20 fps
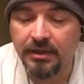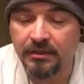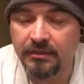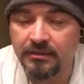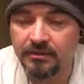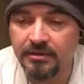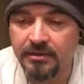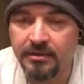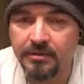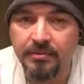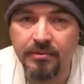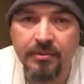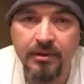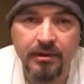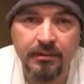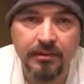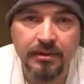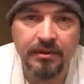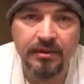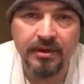and to the
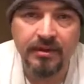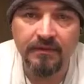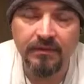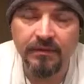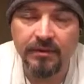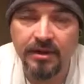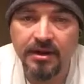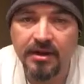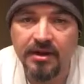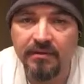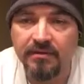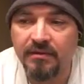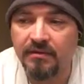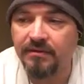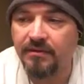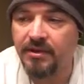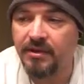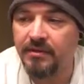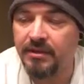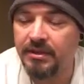point where you never recover
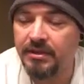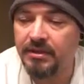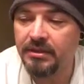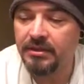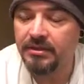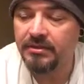from it.